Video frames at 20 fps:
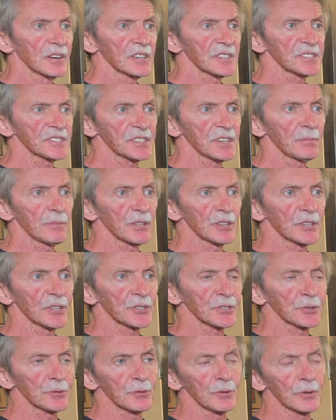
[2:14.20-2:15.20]

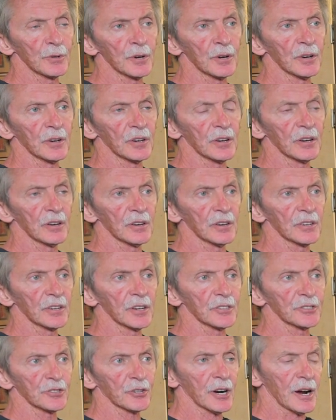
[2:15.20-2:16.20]
similar
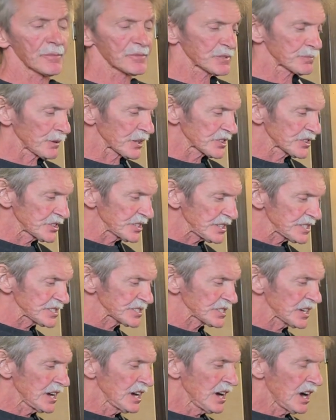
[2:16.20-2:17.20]
to drums, but
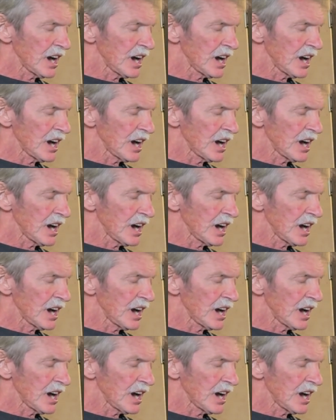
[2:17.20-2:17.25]
this